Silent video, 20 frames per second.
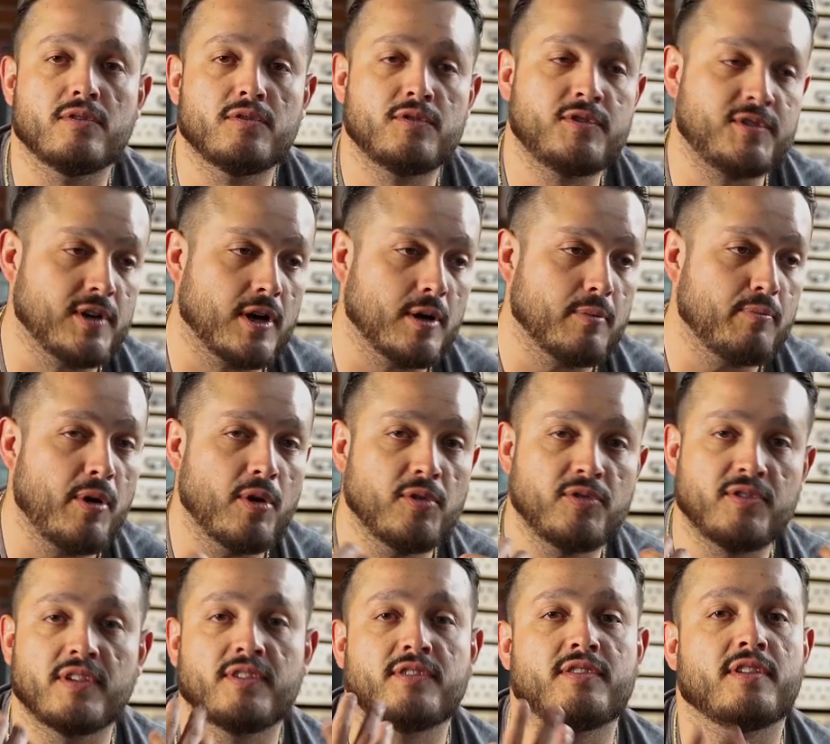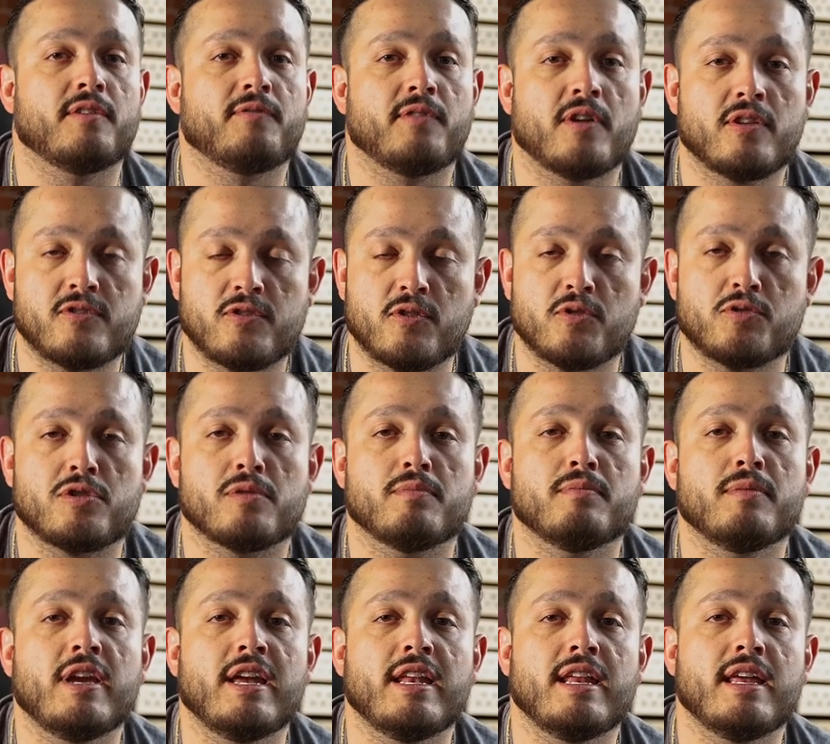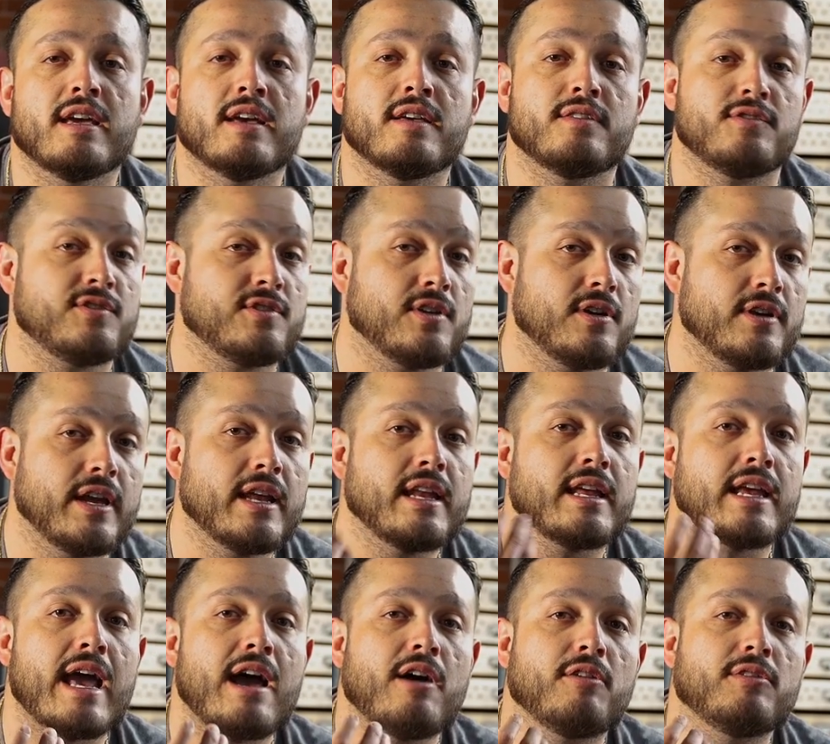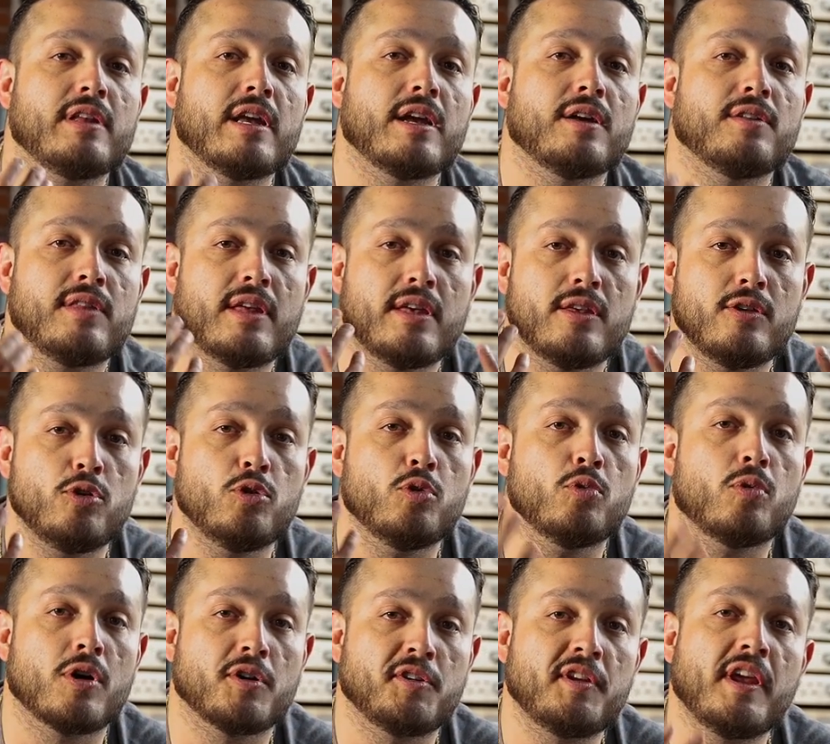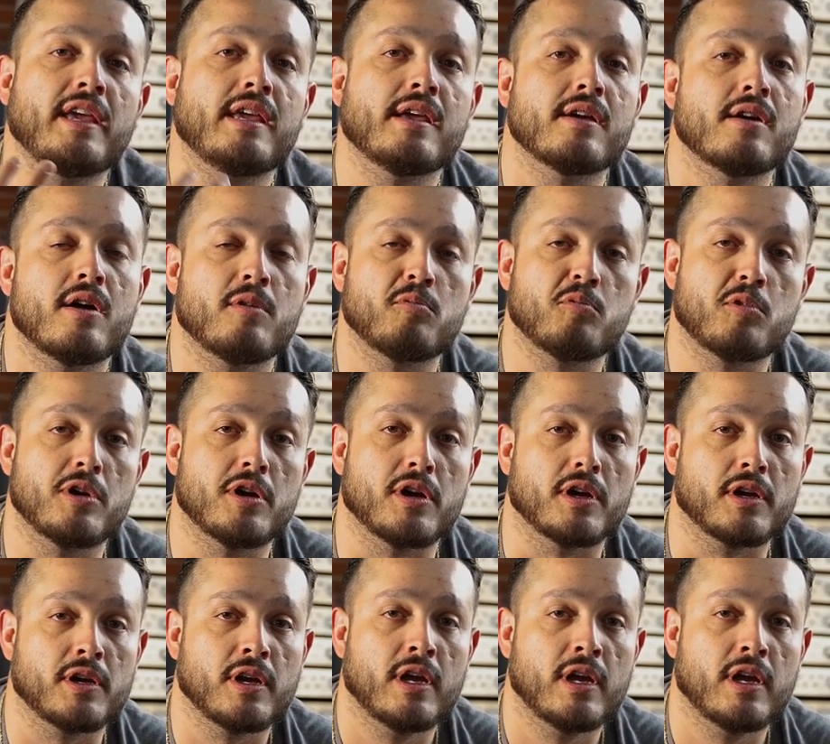Start posting stuff on social media, start getting out there that you are taking on work.